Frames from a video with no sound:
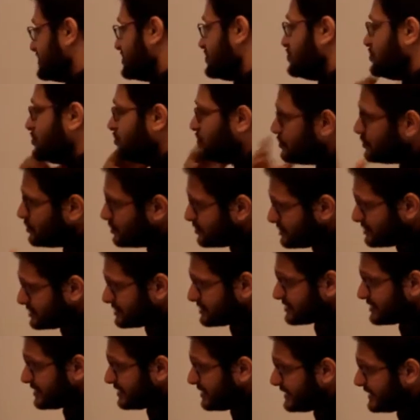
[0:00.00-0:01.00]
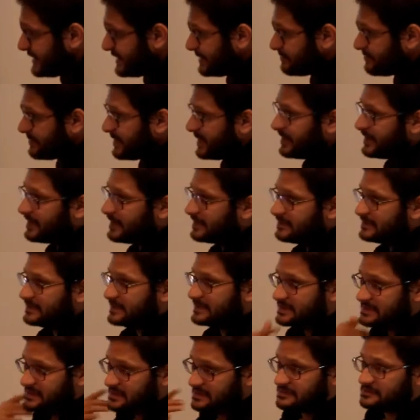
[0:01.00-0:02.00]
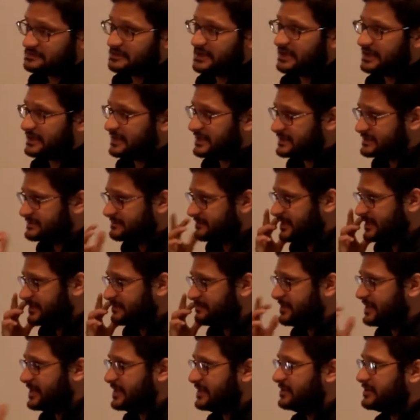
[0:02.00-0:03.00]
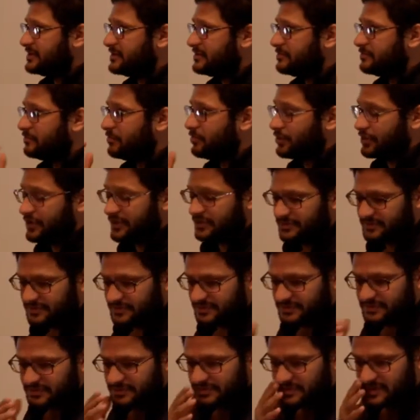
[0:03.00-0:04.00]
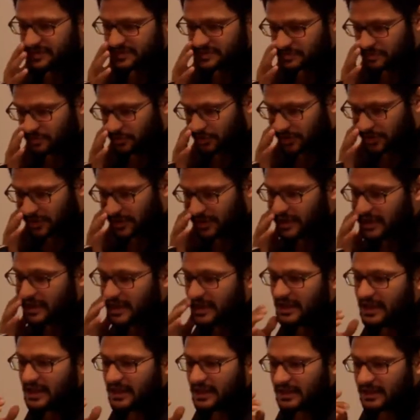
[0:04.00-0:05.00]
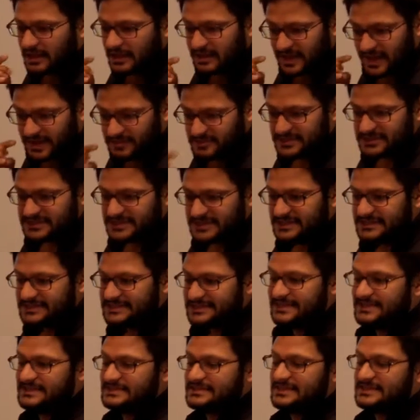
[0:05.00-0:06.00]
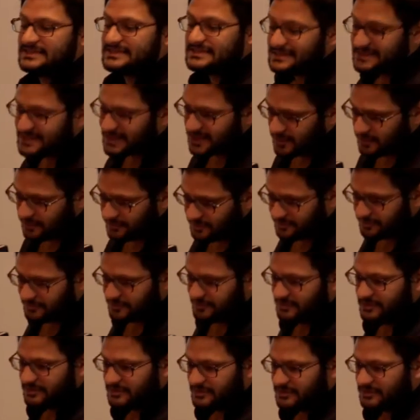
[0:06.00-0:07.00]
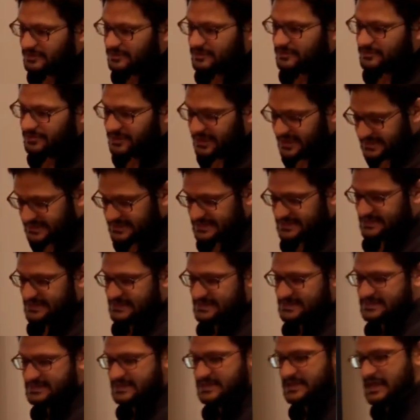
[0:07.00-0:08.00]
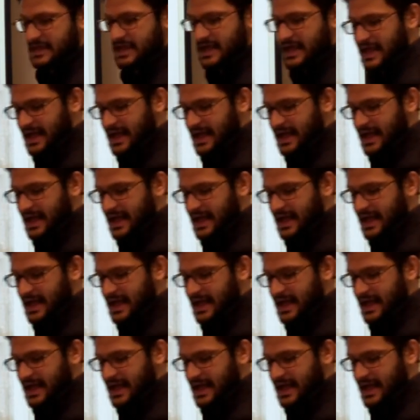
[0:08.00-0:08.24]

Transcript: is a huge claim, and this is, I guess, my main point this morning. Climate change is itself racist.